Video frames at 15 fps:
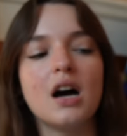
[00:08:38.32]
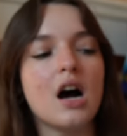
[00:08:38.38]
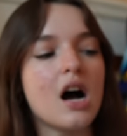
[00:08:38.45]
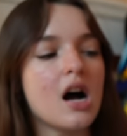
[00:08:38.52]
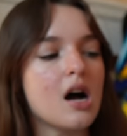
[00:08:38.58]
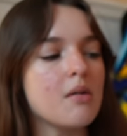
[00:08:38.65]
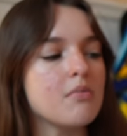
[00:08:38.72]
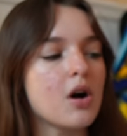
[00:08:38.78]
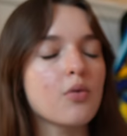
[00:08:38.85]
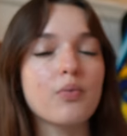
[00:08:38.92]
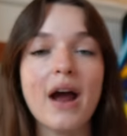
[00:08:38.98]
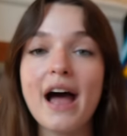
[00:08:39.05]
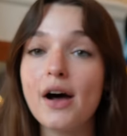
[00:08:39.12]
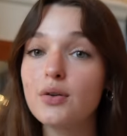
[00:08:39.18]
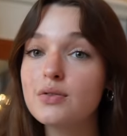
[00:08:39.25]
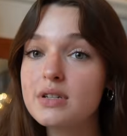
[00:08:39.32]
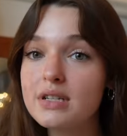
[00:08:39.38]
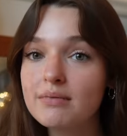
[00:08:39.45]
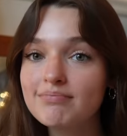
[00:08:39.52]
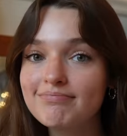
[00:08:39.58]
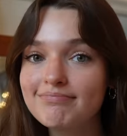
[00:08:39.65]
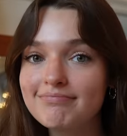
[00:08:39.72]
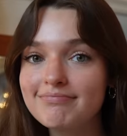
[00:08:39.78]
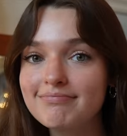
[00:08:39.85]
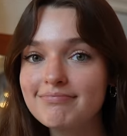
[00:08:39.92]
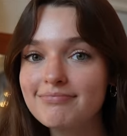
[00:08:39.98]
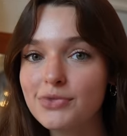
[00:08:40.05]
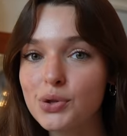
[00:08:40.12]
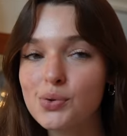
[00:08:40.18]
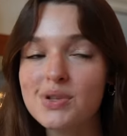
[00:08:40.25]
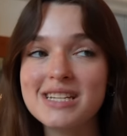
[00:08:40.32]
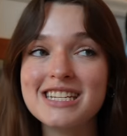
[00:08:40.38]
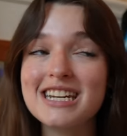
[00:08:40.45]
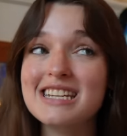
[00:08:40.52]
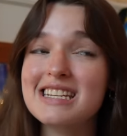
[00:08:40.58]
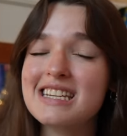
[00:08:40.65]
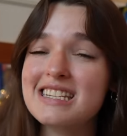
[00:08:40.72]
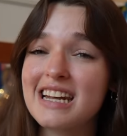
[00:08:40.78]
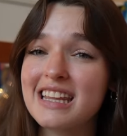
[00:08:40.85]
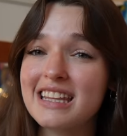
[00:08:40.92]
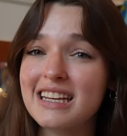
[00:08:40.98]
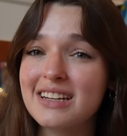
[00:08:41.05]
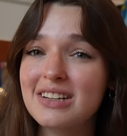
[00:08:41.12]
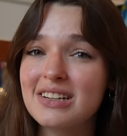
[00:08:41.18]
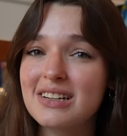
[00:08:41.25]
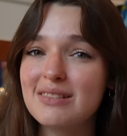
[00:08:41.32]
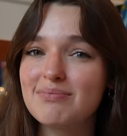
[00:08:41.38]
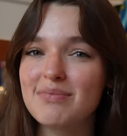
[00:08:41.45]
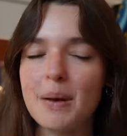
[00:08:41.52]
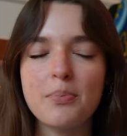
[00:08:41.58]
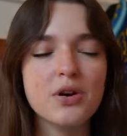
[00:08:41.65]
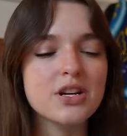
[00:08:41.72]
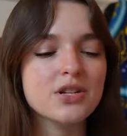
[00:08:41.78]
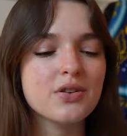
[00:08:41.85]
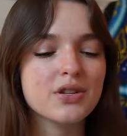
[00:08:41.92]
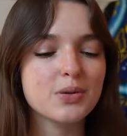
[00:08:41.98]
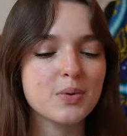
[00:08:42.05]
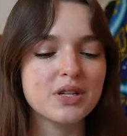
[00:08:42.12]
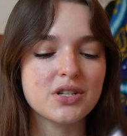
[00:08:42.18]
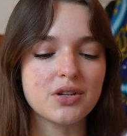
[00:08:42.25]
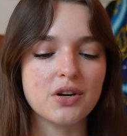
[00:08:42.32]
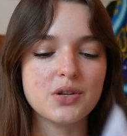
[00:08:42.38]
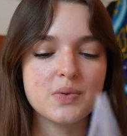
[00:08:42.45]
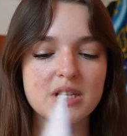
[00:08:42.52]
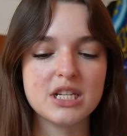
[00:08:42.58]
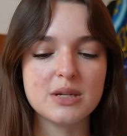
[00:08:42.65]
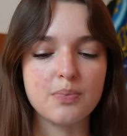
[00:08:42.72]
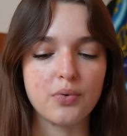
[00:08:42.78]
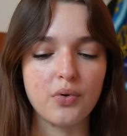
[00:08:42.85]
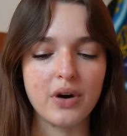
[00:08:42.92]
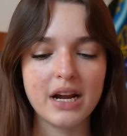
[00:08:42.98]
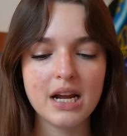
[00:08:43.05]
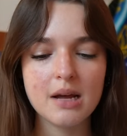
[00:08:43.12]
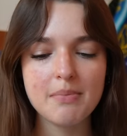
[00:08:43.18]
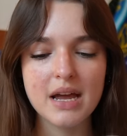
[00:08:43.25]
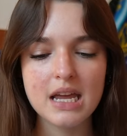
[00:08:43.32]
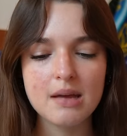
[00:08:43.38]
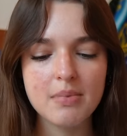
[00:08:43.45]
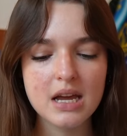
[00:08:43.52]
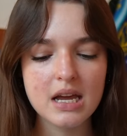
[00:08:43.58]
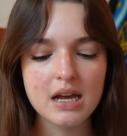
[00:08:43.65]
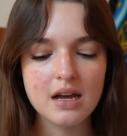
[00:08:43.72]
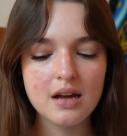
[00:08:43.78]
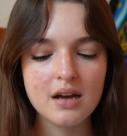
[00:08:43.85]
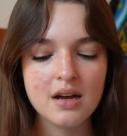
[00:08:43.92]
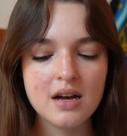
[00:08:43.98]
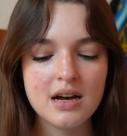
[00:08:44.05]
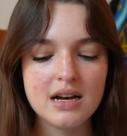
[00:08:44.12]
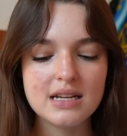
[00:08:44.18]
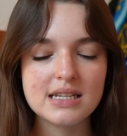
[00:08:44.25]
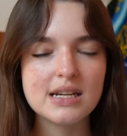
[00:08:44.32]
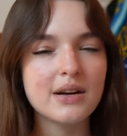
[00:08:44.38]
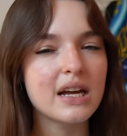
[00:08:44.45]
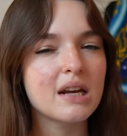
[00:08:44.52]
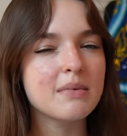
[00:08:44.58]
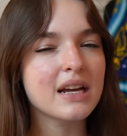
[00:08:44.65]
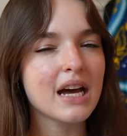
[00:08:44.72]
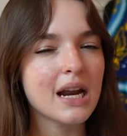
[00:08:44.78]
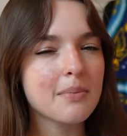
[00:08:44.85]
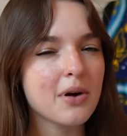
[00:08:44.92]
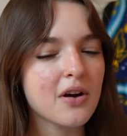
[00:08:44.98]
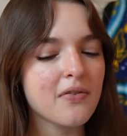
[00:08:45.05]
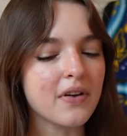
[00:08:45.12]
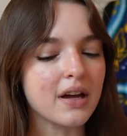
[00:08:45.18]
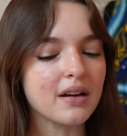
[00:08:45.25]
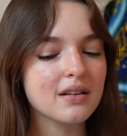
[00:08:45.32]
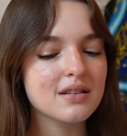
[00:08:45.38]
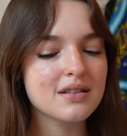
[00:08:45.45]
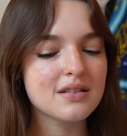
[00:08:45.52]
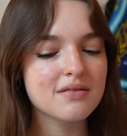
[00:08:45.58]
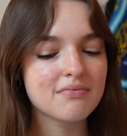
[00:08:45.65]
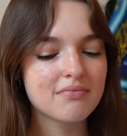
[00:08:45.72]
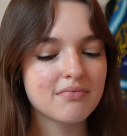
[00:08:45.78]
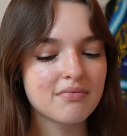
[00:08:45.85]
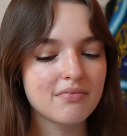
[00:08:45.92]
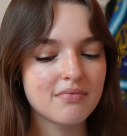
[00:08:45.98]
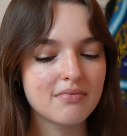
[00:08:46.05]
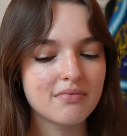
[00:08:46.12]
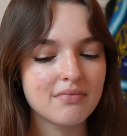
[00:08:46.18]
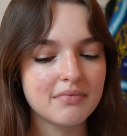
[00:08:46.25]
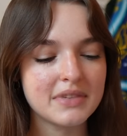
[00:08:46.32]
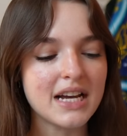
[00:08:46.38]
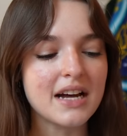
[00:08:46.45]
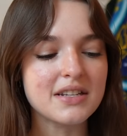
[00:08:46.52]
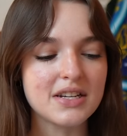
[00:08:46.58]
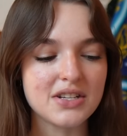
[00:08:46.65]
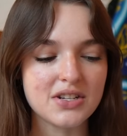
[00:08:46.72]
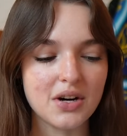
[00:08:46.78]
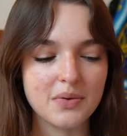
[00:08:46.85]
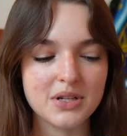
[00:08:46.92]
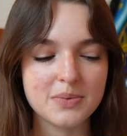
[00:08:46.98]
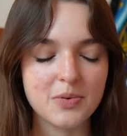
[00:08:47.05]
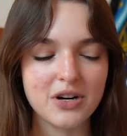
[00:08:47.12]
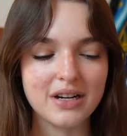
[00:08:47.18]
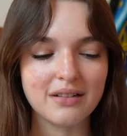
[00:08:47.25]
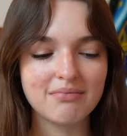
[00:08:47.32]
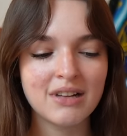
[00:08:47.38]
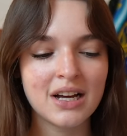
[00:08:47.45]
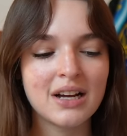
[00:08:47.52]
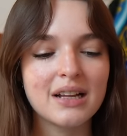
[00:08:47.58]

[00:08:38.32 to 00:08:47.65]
Around through the seasons, I think. I'm pretty sure this one starts with spring, maybe? So it'll be kind of perfect. Yeah, it does start with spring.